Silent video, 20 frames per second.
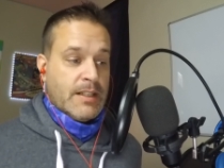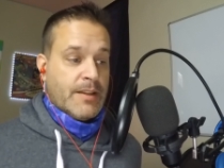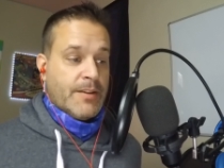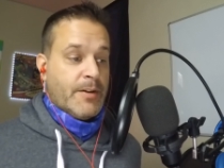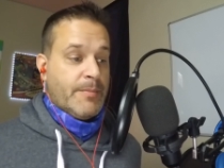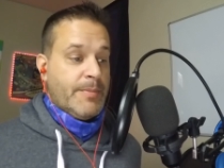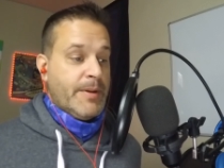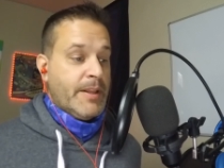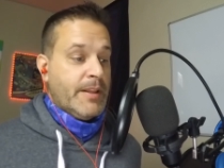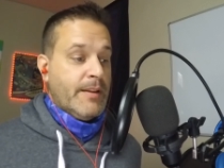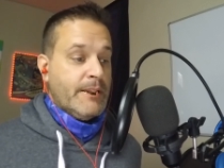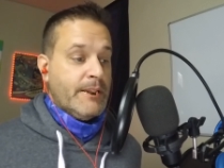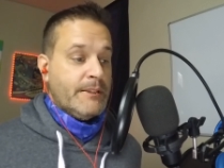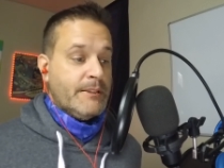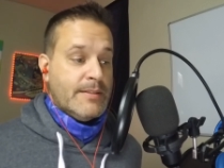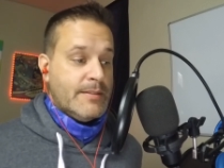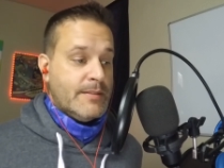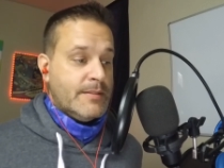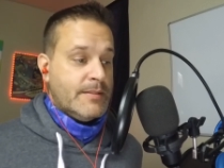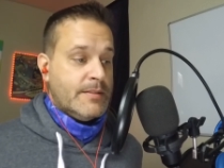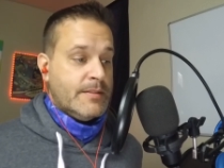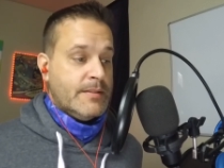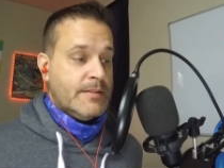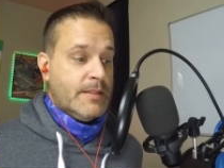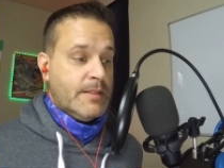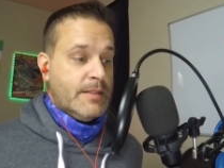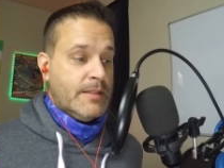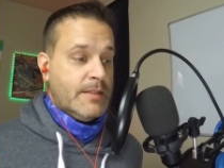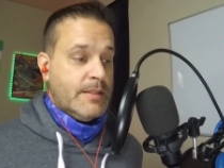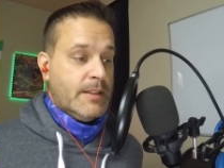There'll be less.
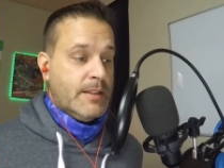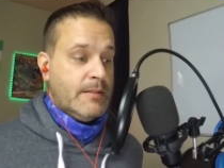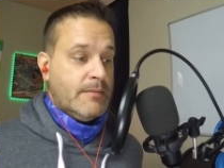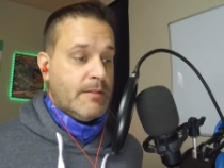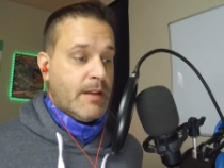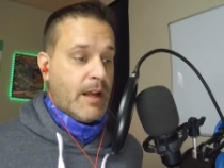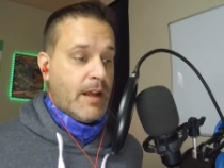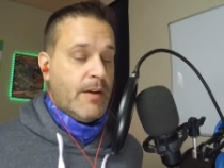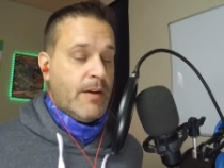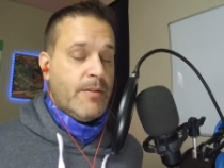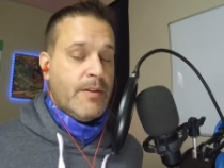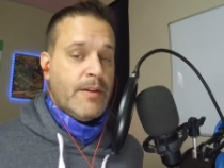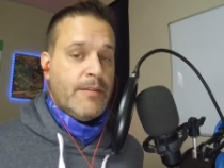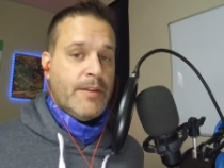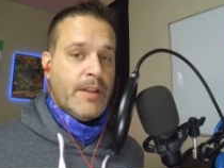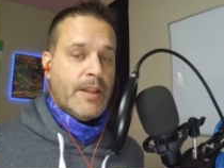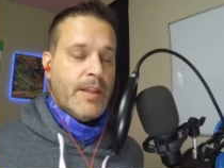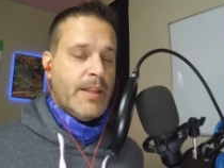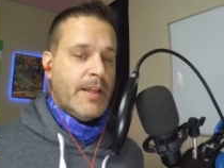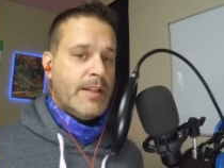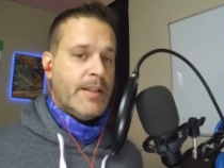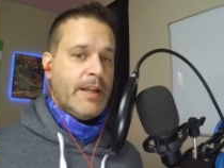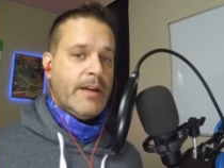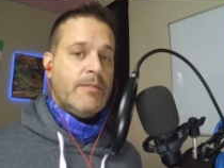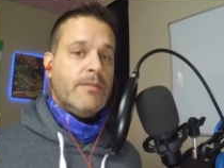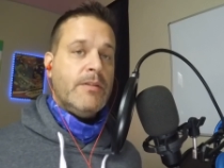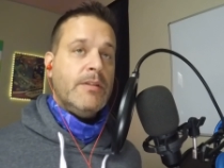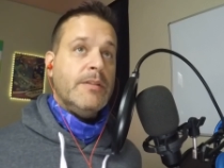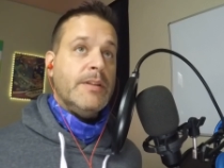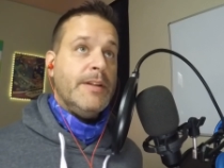I don't even think they
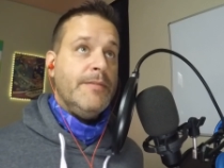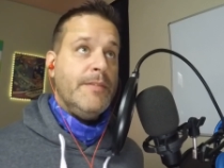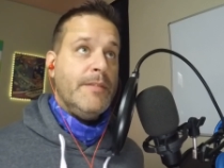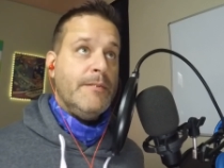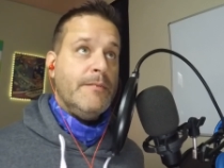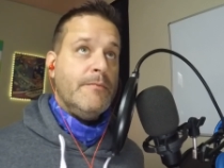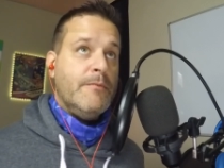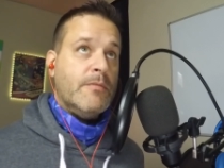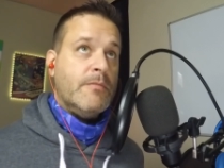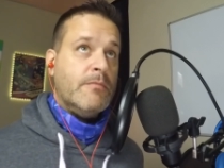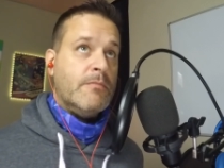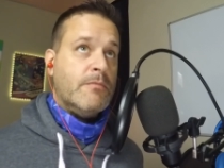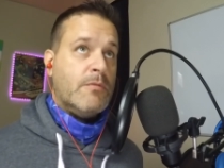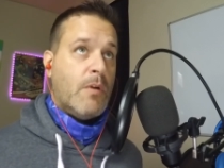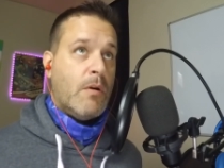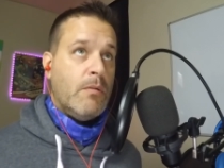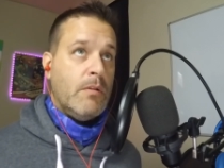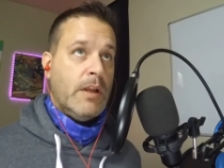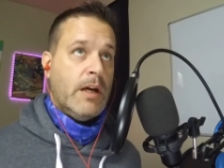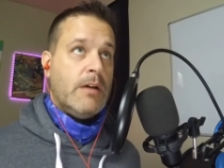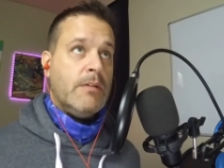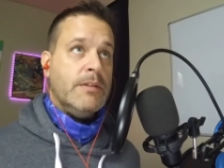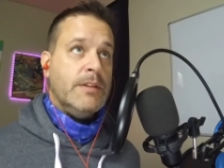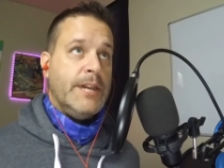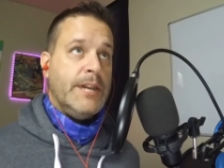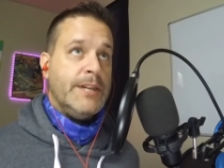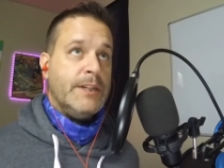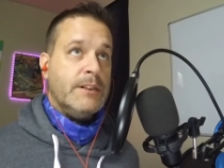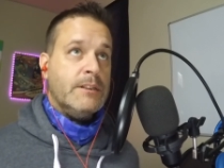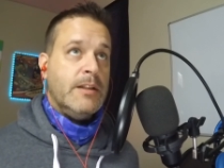will even roll out
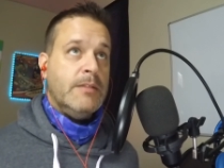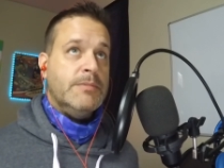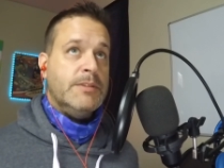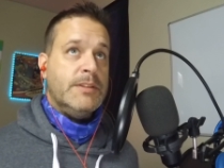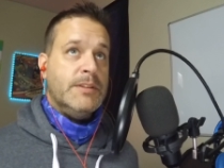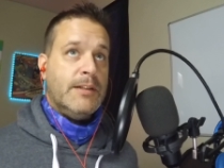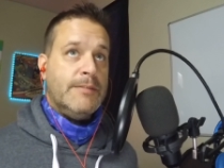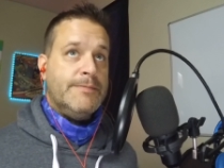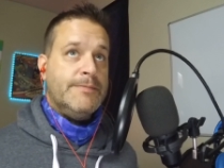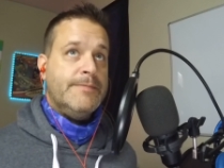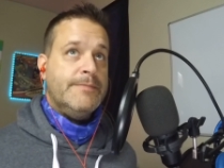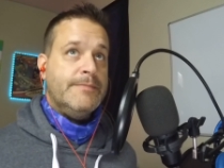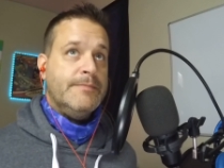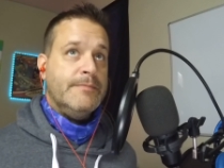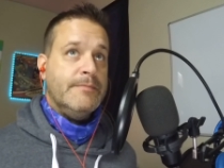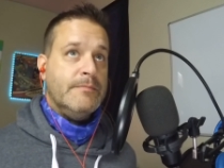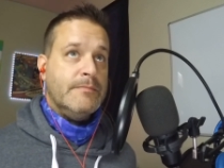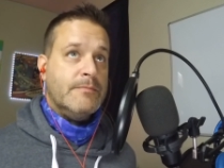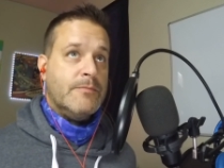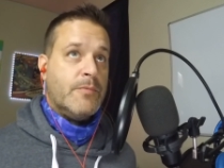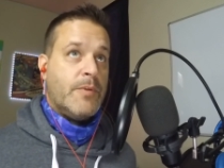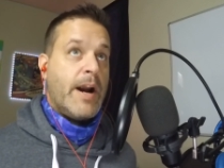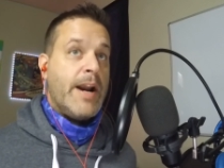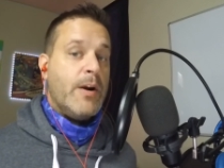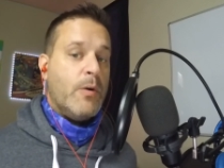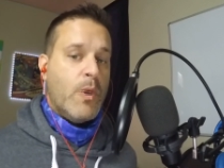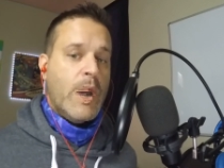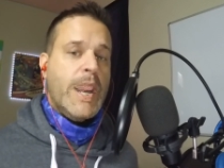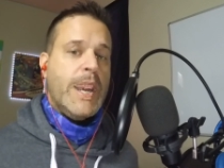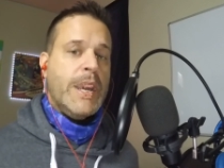nightclub stuff
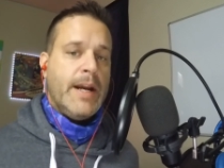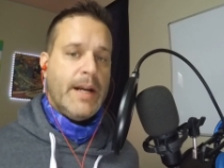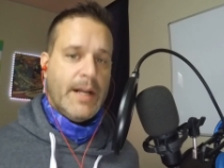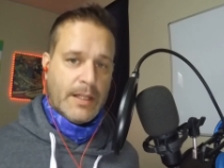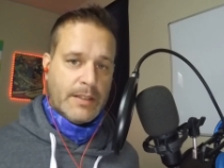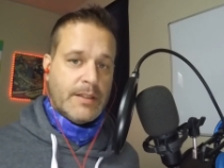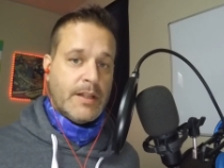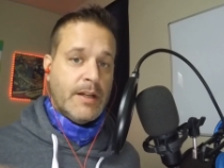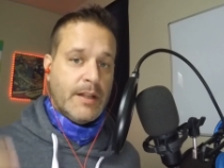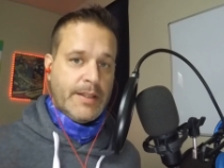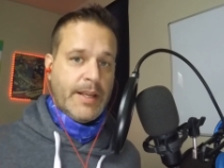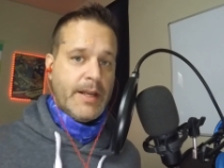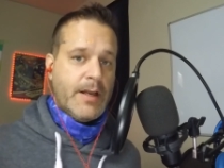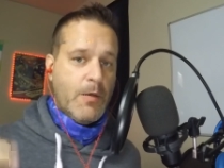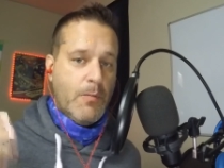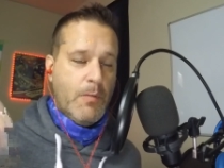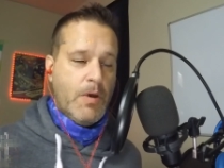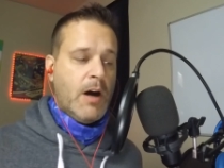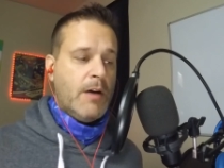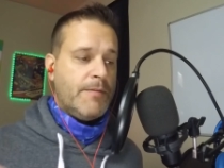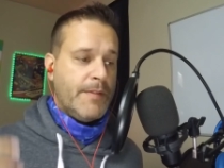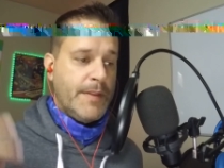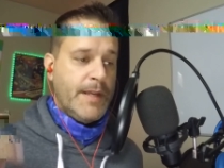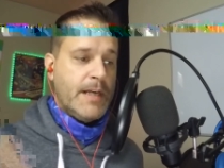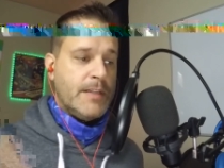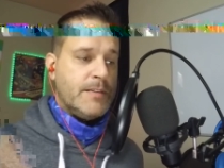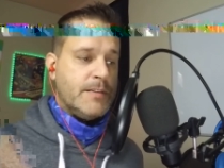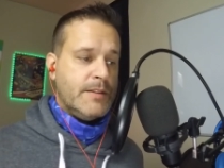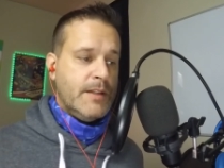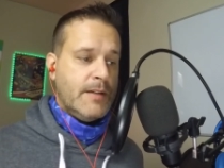right away. It's going to take a while for
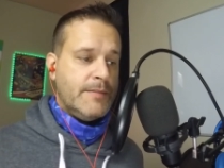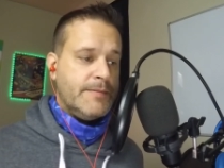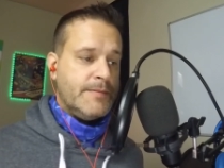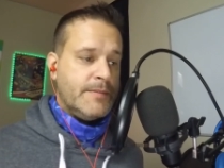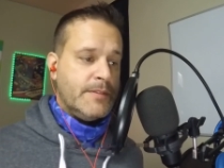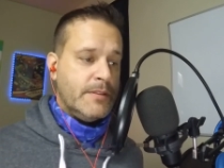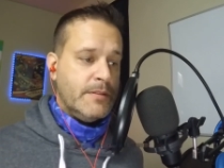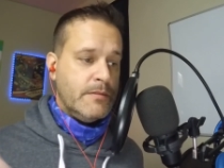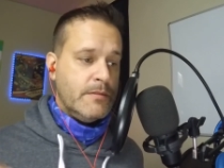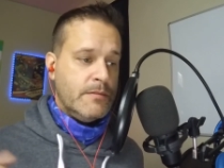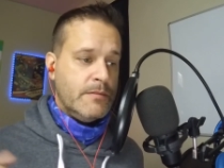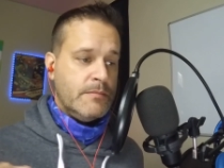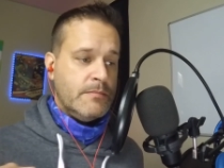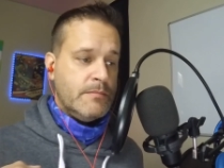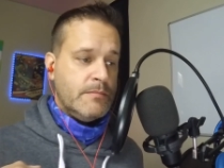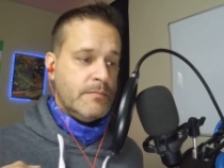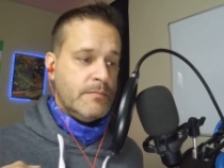that stuff to,